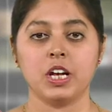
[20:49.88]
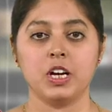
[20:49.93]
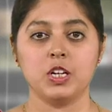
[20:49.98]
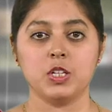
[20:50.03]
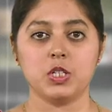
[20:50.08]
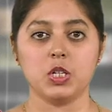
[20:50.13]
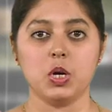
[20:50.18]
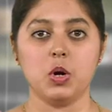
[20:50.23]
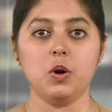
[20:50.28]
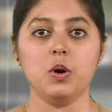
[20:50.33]

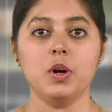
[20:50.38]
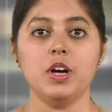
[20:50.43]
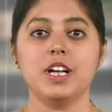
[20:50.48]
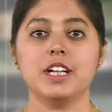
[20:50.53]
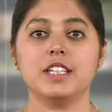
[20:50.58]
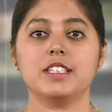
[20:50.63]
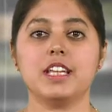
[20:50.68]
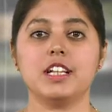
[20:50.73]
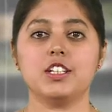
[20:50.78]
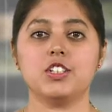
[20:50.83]
So,
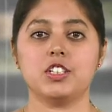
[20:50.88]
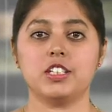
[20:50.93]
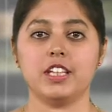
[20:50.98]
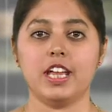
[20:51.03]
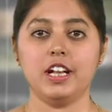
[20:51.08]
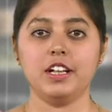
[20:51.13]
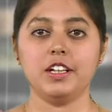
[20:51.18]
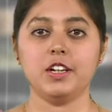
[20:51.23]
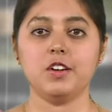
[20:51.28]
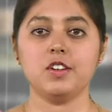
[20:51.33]
such
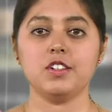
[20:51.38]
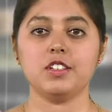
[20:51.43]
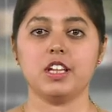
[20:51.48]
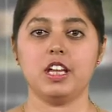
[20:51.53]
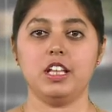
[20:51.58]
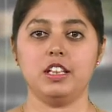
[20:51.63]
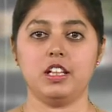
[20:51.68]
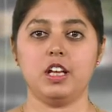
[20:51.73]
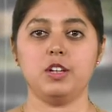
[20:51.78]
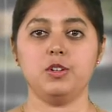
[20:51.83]
centers
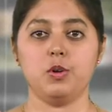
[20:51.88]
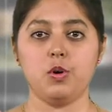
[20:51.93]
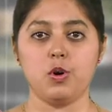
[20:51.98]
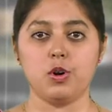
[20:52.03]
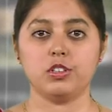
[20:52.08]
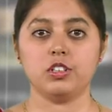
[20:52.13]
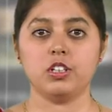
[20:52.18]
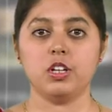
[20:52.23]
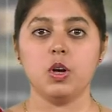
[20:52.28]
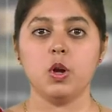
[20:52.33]
in the
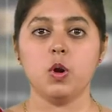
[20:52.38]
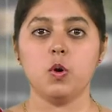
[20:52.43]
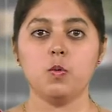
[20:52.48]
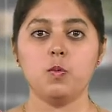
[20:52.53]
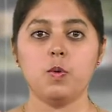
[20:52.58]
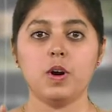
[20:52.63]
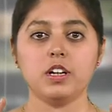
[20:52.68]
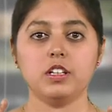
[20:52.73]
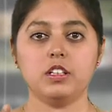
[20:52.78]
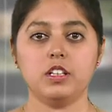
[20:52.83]
north
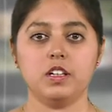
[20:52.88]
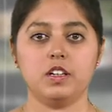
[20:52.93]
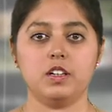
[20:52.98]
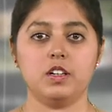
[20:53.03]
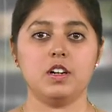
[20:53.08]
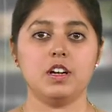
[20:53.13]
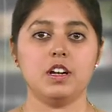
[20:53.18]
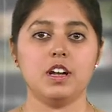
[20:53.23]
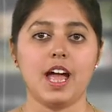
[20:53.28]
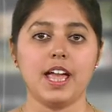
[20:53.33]
were
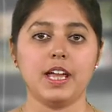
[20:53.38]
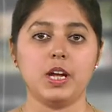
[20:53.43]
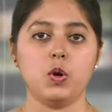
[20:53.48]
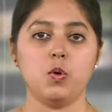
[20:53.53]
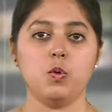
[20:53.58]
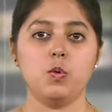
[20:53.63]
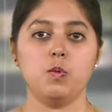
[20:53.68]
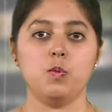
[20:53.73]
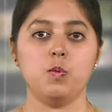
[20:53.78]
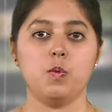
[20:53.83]
there like
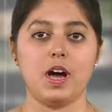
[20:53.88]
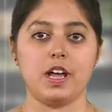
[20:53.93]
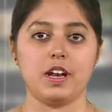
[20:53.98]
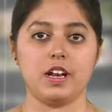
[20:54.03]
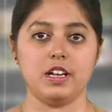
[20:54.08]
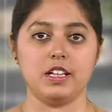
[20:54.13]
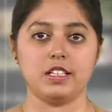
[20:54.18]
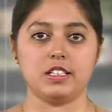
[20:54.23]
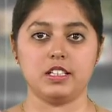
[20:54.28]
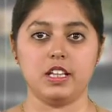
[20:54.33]

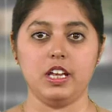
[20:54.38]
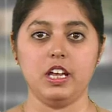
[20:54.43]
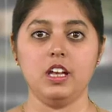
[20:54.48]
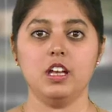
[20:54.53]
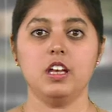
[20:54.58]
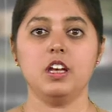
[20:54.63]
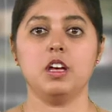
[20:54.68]
Varanasi,